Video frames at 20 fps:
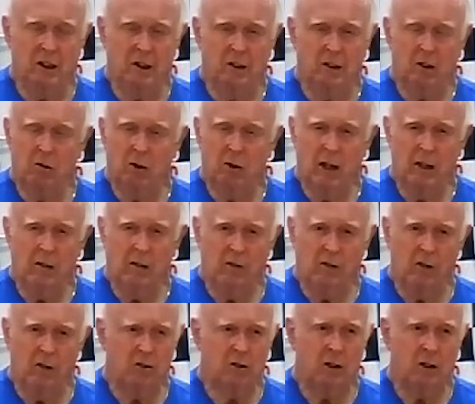It's a great
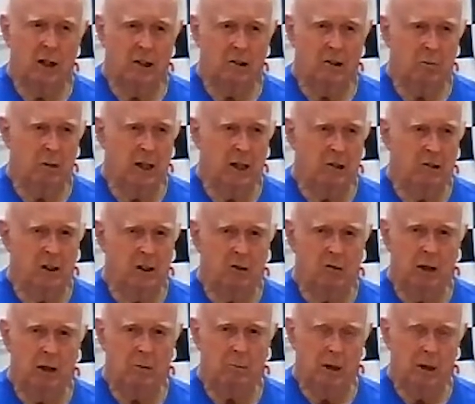first class magazine,
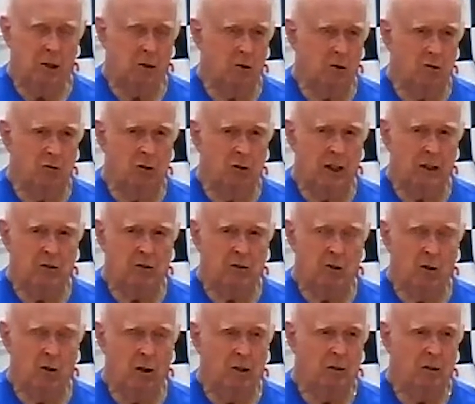great pictures, great
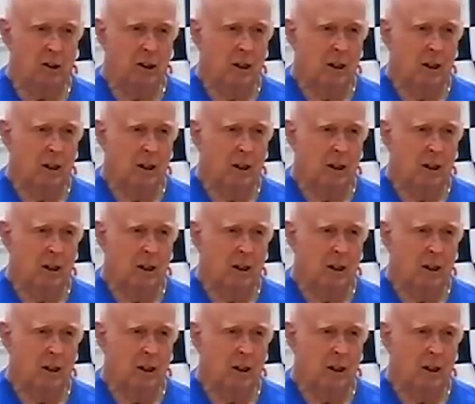stories,